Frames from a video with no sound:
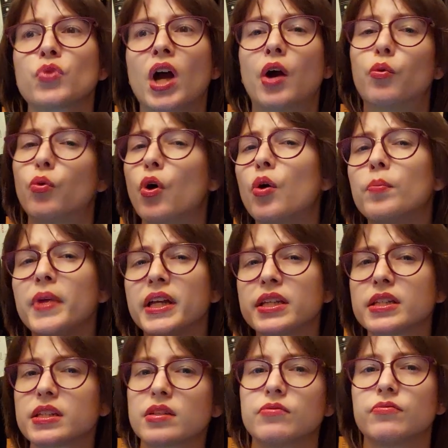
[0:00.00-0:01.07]
a
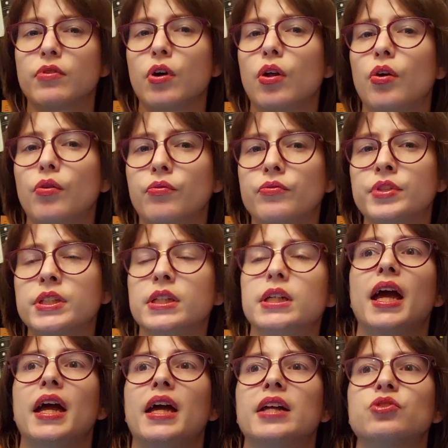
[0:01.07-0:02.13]
romance involved,
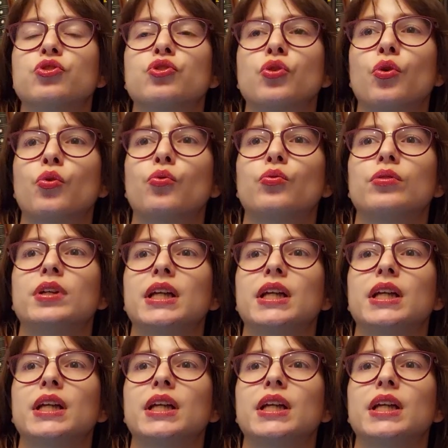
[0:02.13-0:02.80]
and so